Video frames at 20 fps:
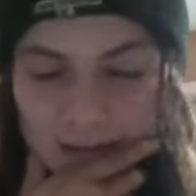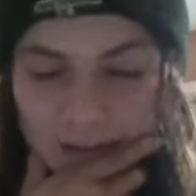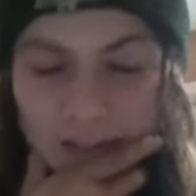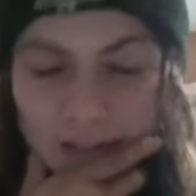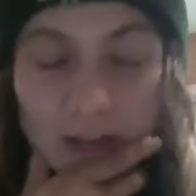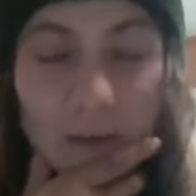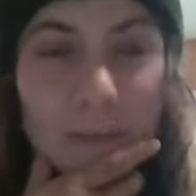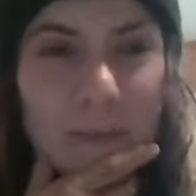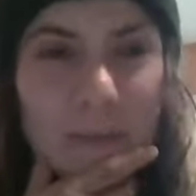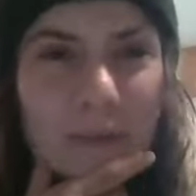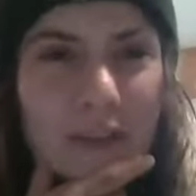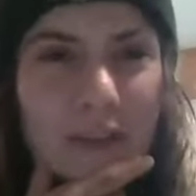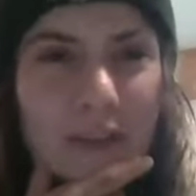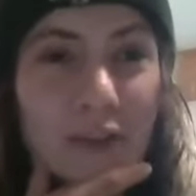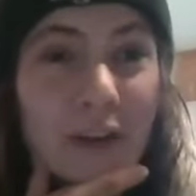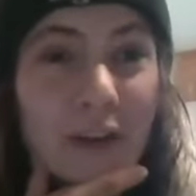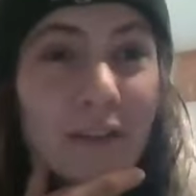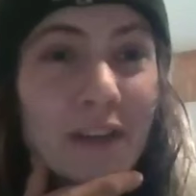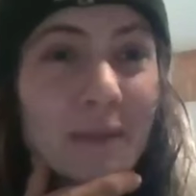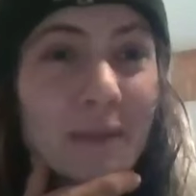Tom. Did
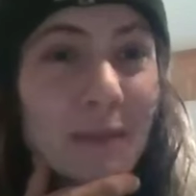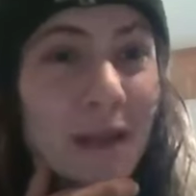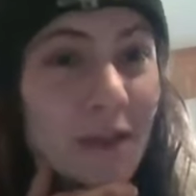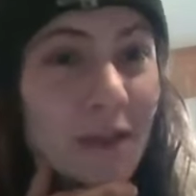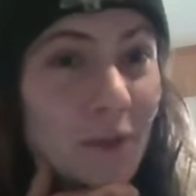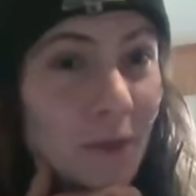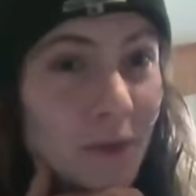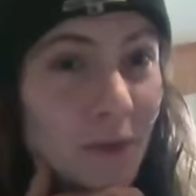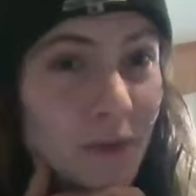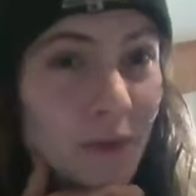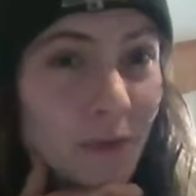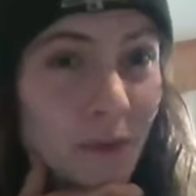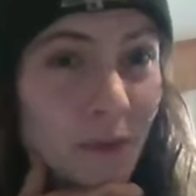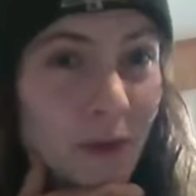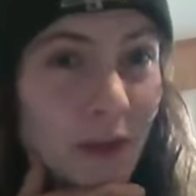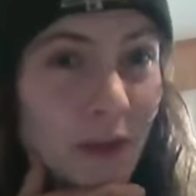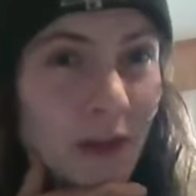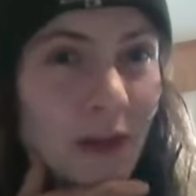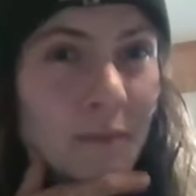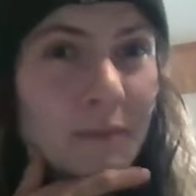you have any mentors
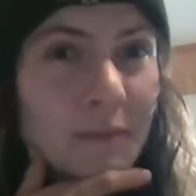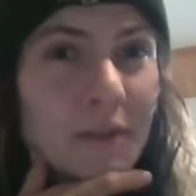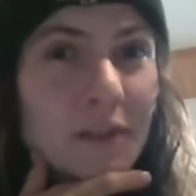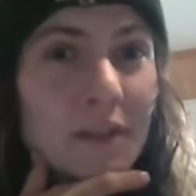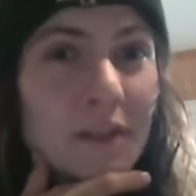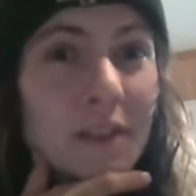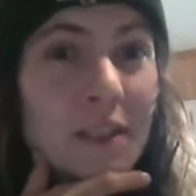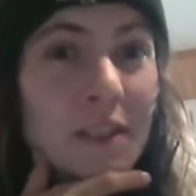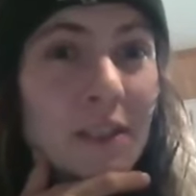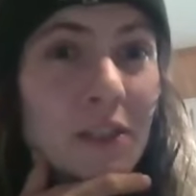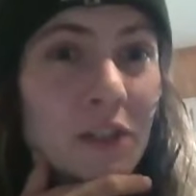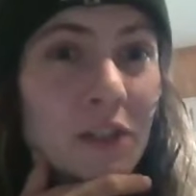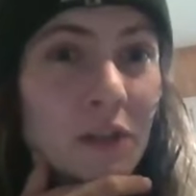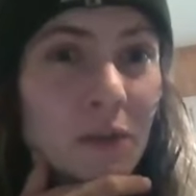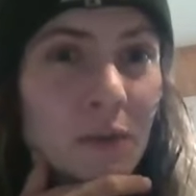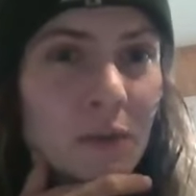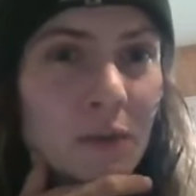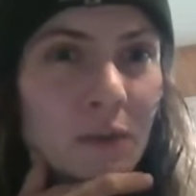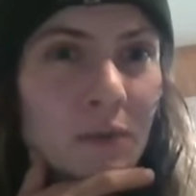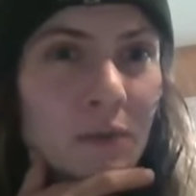growing up to teach
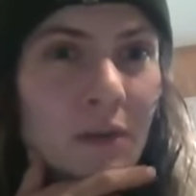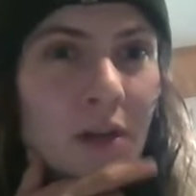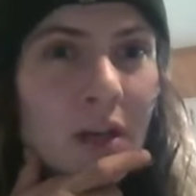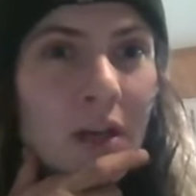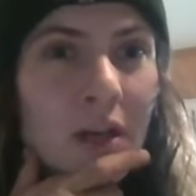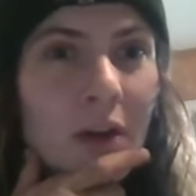you